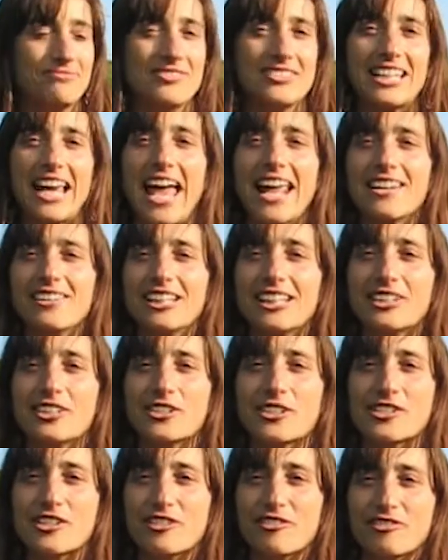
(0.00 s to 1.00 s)
10
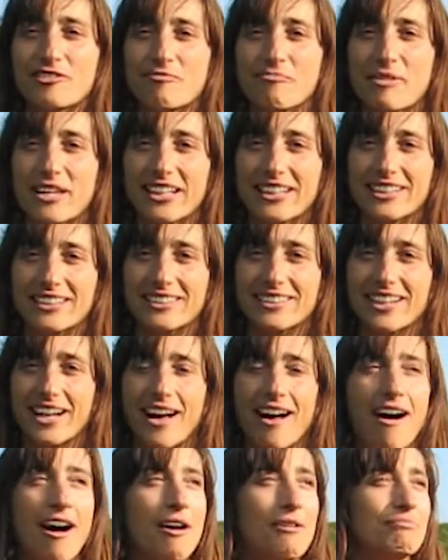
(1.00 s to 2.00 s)
liters of milk,
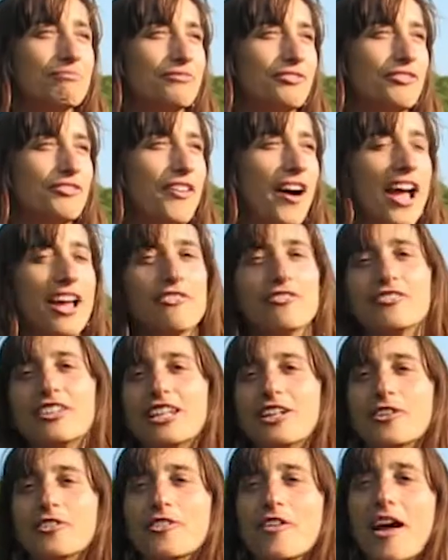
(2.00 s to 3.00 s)
5
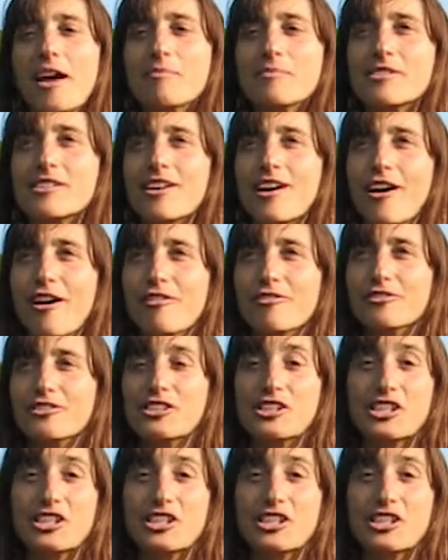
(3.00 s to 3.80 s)
kilograms of